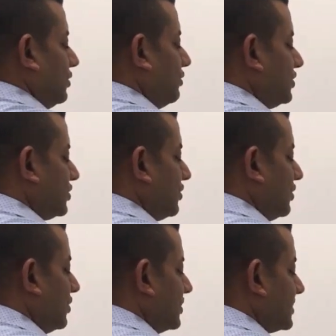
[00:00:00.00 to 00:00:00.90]
which
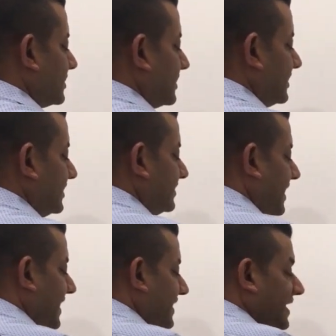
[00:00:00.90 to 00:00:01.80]
cause
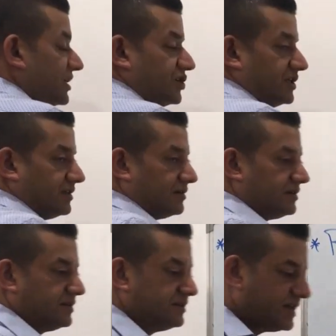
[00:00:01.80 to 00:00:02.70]
dilation
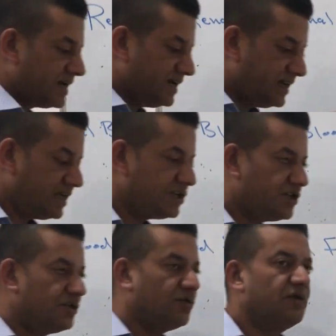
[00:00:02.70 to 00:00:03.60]

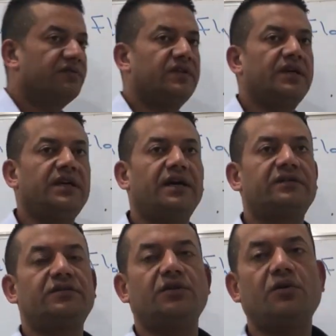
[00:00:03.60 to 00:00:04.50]
of the
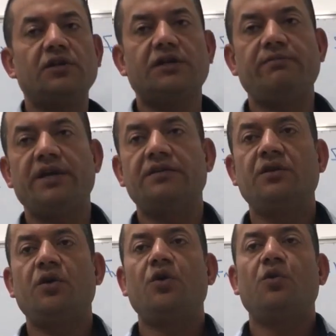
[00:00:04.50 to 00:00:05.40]
arteriolic bed
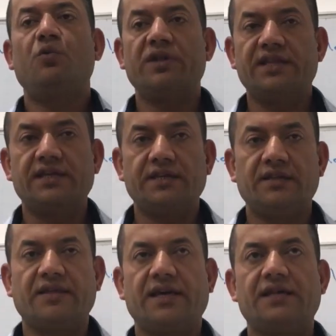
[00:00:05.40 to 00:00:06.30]
within
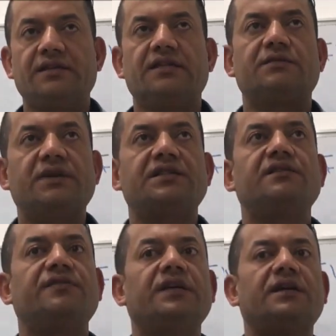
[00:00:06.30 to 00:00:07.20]
the kidney,
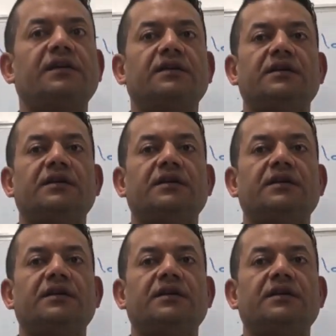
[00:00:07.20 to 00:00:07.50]
specific